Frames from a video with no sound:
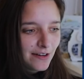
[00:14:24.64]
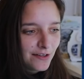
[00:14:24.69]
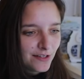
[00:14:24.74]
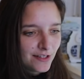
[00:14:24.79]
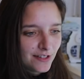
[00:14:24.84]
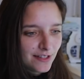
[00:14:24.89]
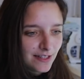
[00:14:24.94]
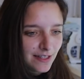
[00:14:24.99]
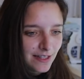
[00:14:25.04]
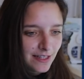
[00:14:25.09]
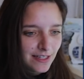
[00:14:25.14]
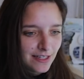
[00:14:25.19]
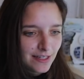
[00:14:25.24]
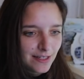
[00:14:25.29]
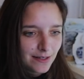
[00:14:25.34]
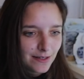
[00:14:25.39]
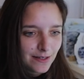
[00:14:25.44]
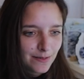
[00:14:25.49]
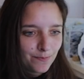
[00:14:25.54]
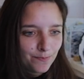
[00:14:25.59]
there's
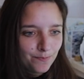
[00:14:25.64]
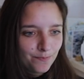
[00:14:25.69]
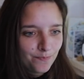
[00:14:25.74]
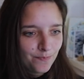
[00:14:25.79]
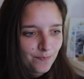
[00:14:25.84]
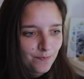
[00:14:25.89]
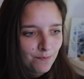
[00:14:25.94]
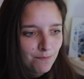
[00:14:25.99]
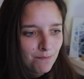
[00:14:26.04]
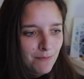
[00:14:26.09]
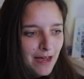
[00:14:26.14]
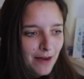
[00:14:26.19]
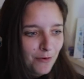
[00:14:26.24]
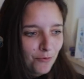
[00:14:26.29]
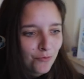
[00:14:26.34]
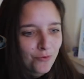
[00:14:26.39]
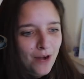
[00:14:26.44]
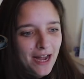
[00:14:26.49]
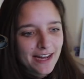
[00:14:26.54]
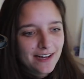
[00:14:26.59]
this
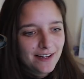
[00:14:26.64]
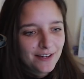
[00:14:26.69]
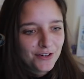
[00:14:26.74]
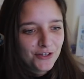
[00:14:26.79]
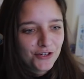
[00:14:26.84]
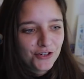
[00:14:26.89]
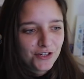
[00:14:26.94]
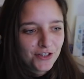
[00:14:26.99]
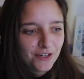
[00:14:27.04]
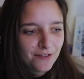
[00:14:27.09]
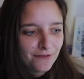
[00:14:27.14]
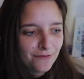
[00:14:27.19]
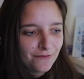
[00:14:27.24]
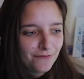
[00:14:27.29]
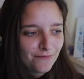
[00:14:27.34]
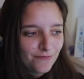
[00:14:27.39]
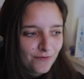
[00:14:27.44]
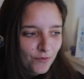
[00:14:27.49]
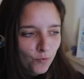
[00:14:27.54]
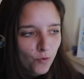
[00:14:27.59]
range of
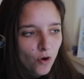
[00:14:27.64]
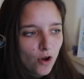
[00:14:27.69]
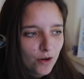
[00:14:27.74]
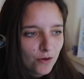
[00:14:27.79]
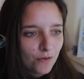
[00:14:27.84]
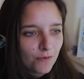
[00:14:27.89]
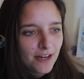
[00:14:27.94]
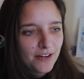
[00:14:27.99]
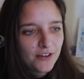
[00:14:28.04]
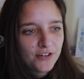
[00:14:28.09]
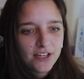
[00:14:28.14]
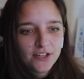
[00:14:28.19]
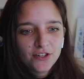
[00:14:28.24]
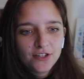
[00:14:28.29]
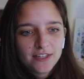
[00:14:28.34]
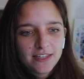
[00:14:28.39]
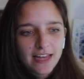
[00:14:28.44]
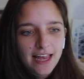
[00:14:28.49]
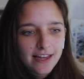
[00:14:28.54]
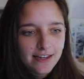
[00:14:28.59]
rock range that
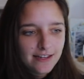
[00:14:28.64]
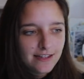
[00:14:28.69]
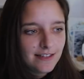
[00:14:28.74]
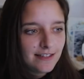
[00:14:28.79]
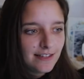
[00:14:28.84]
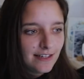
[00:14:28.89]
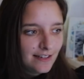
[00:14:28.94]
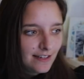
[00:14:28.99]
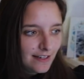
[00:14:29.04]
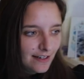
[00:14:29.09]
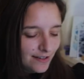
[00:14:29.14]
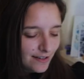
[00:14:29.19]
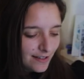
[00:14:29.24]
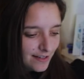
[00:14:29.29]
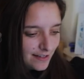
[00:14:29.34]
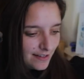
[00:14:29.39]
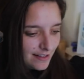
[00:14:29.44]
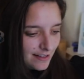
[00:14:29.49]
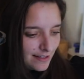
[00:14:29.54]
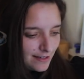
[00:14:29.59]
just ends and
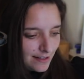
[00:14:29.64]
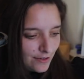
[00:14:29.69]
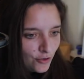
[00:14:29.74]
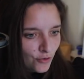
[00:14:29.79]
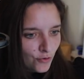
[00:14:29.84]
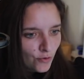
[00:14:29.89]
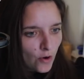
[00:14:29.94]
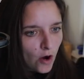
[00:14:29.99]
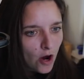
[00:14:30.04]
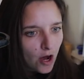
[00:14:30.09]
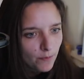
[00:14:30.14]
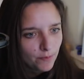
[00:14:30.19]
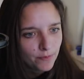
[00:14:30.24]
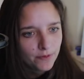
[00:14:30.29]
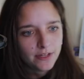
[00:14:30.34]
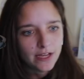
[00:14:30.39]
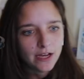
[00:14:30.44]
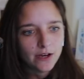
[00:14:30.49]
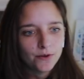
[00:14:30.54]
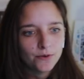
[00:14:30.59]
there's this
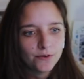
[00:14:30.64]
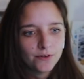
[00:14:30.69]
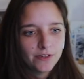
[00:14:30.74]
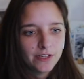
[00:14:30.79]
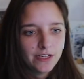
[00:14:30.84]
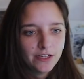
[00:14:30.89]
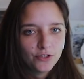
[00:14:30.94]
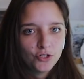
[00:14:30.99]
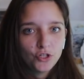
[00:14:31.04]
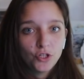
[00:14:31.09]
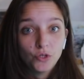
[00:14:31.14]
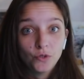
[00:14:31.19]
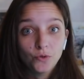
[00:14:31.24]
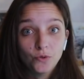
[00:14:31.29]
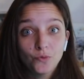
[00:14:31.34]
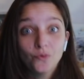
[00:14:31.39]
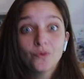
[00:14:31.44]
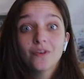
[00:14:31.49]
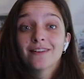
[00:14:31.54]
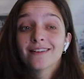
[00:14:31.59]
drop down
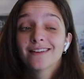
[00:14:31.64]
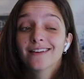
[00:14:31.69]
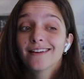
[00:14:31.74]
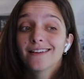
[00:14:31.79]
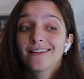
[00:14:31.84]
into